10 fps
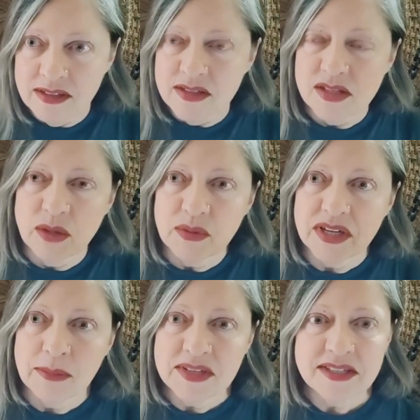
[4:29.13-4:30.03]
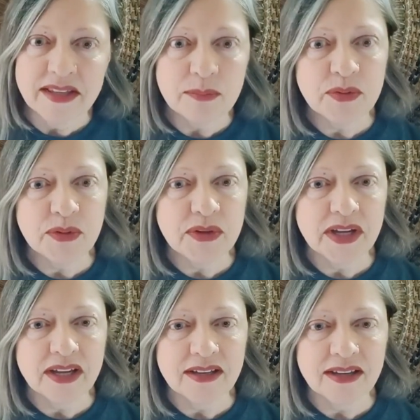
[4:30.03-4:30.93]
So we're coming to that
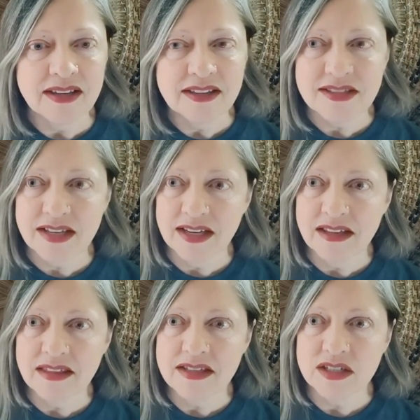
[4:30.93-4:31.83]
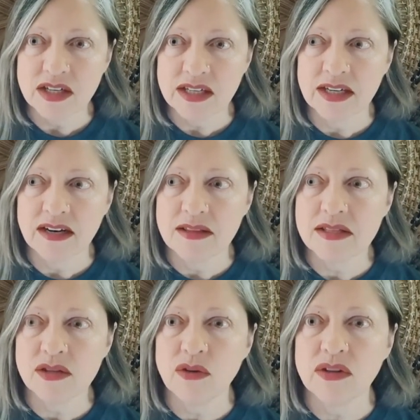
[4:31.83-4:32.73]
point that's kind of the dark night of the
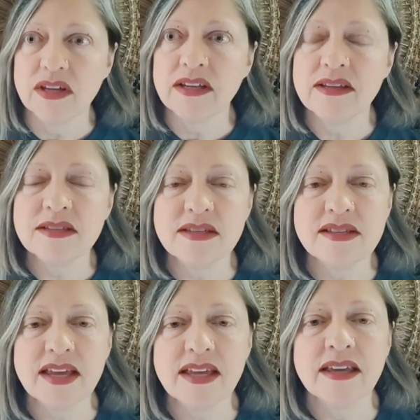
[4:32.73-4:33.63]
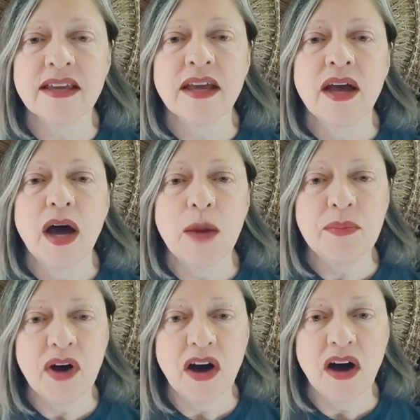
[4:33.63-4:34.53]
soul. And this is like a
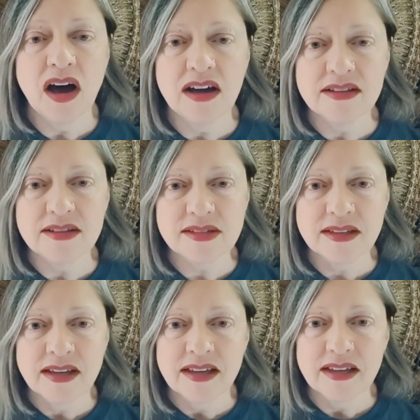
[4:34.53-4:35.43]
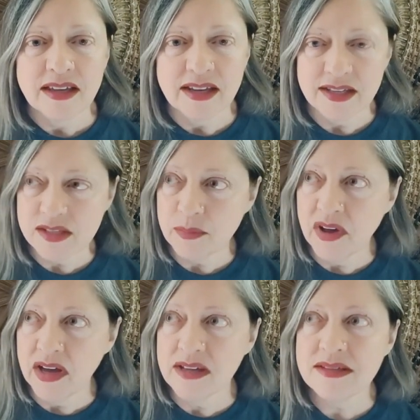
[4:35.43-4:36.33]
pause. And it's a
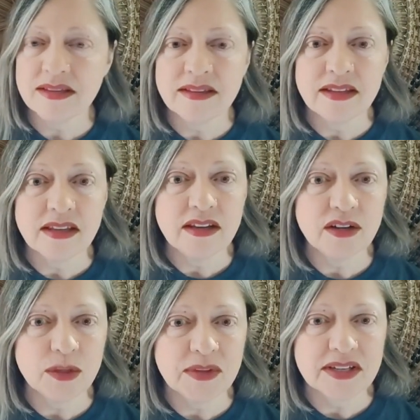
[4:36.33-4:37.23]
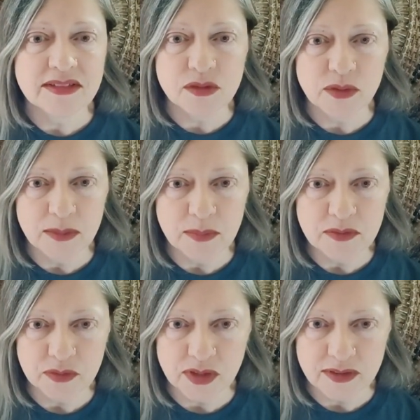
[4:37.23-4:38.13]
pause in the year because it's right
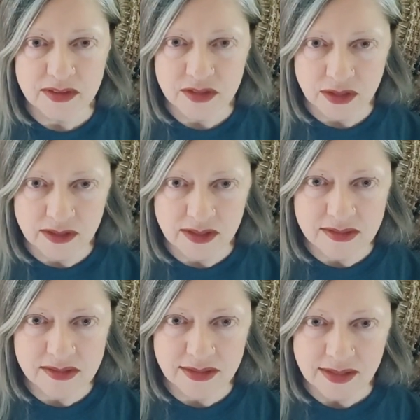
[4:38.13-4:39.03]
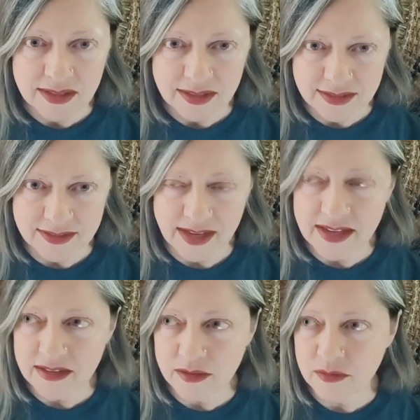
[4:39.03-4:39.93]
before the darkest
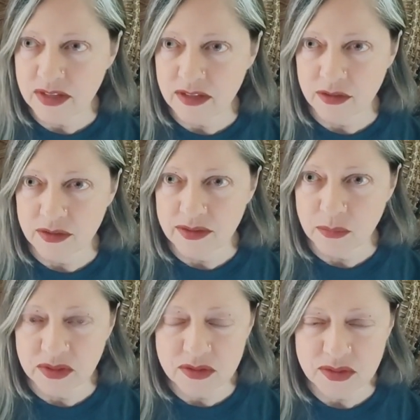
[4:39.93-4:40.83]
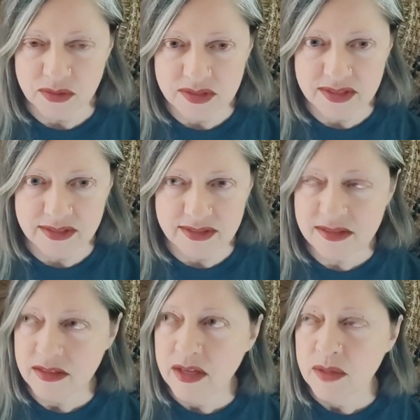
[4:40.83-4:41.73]
day of the year, the winter
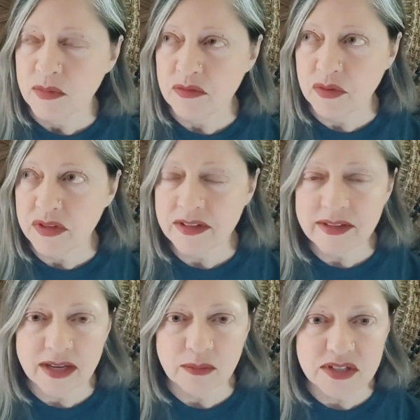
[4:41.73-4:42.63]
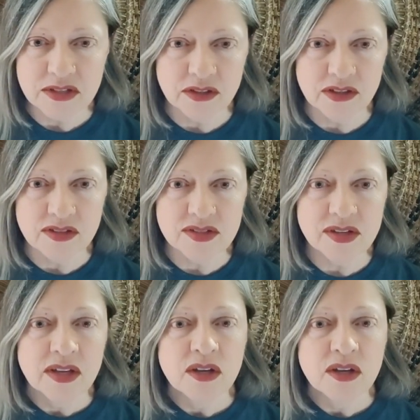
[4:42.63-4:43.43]
solstice, before the light returns.